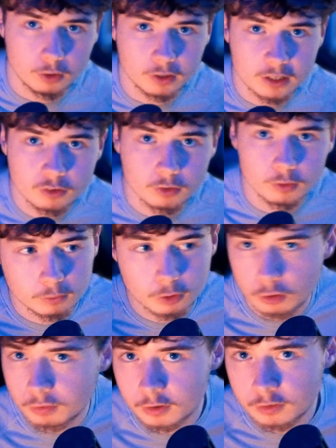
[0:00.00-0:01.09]
get your
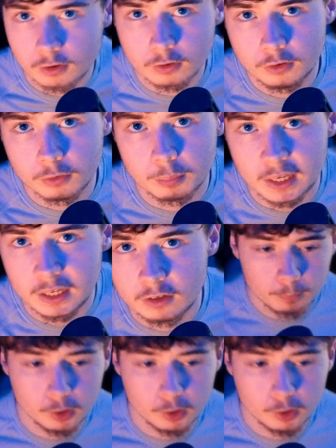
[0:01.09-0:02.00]
cover arts on your page.